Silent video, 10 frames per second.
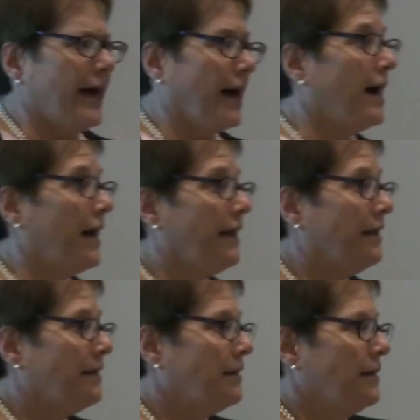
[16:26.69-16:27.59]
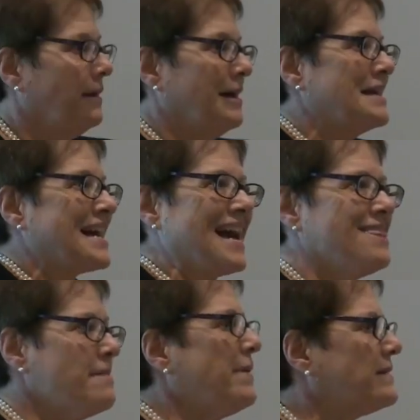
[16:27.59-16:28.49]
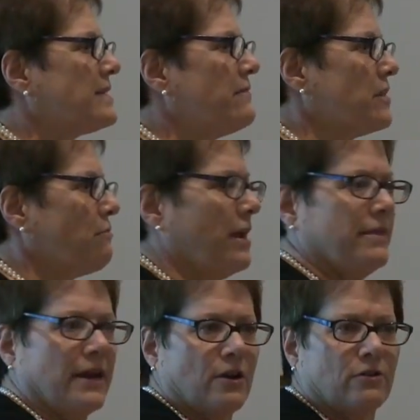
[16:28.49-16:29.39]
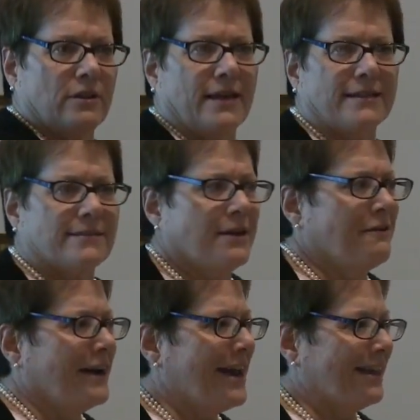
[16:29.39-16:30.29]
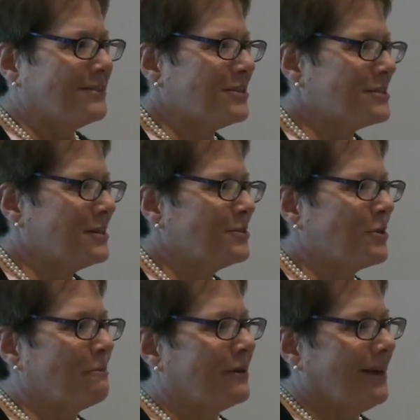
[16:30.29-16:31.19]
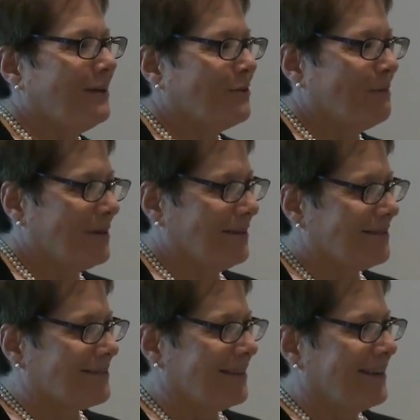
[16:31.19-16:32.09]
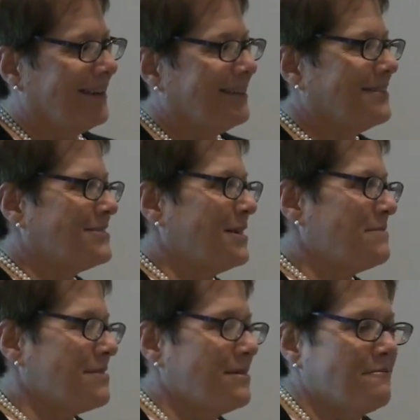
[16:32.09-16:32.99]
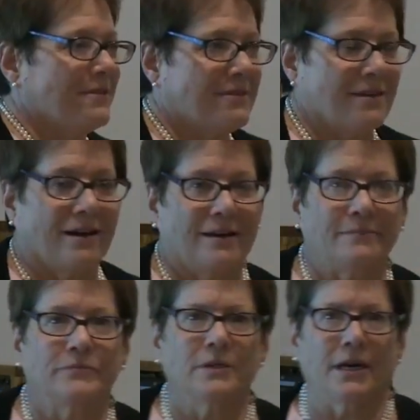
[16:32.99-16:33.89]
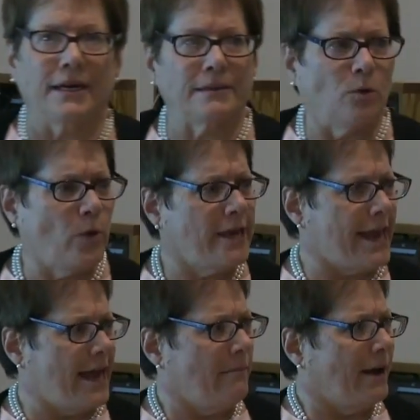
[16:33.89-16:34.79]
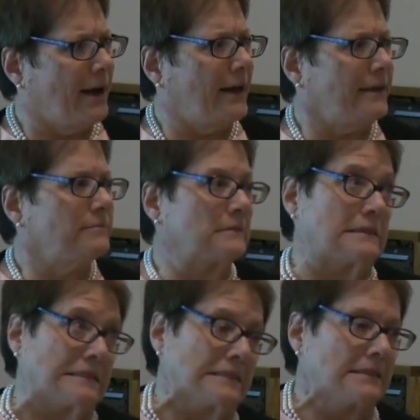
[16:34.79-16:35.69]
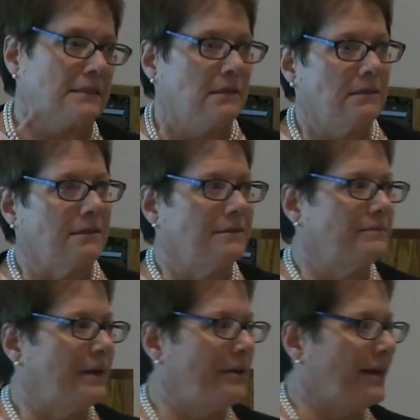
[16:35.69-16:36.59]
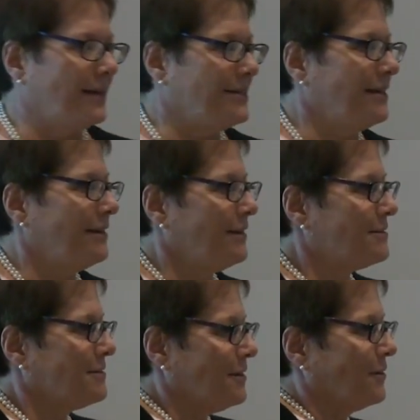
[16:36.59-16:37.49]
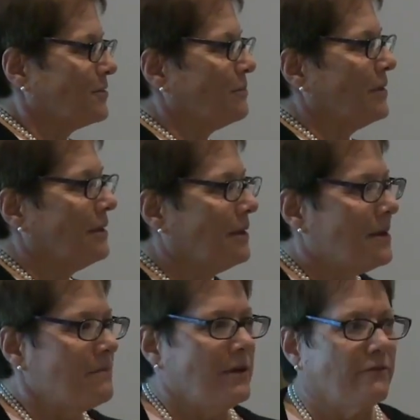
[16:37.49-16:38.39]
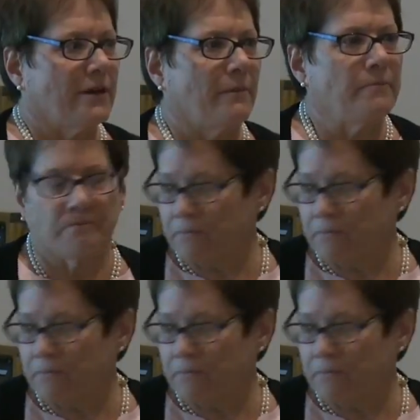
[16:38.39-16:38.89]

AI, I think by seventh grade they know that that's their analysis and interpretation piece. The same thing with um, uh, weak MI. Ugh, my main idea needs, you know, to be beefed up.